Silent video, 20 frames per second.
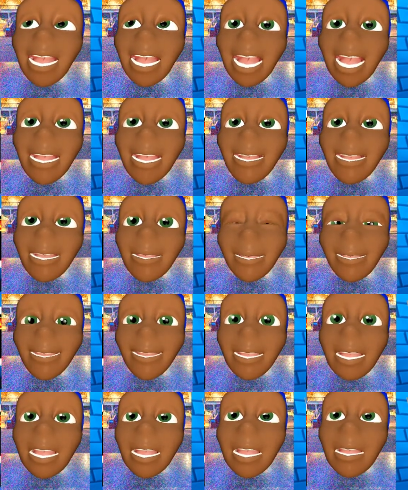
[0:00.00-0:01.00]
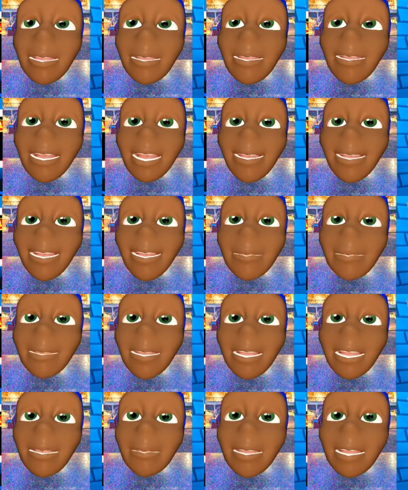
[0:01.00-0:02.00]
as you saw, this is
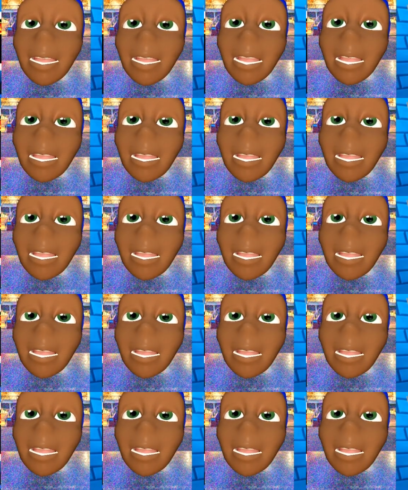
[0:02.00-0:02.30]
really where all